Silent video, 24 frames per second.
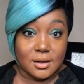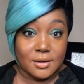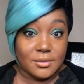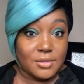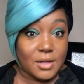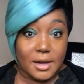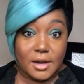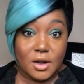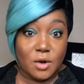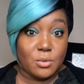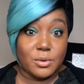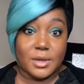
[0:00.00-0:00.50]

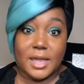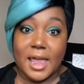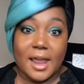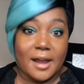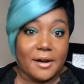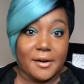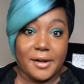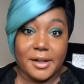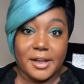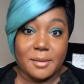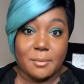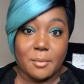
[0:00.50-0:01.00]
They don't
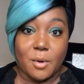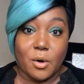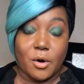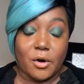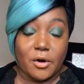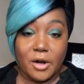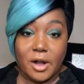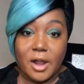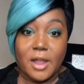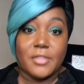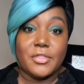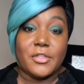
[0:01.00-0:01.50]
care
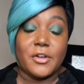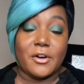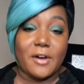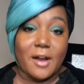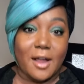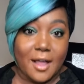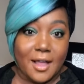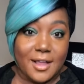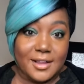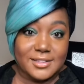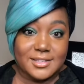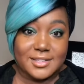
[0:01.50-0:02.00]
anymore. They're
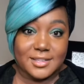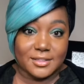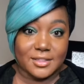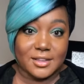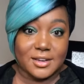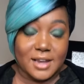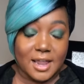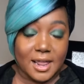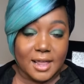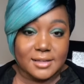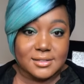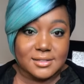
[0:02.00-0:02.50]
on to the
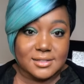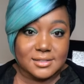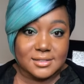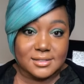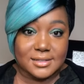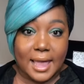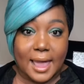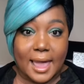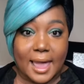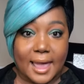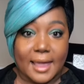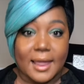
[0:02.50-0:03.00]
next
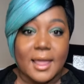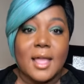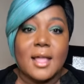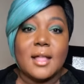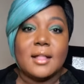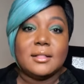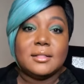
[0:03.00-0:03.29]
stat.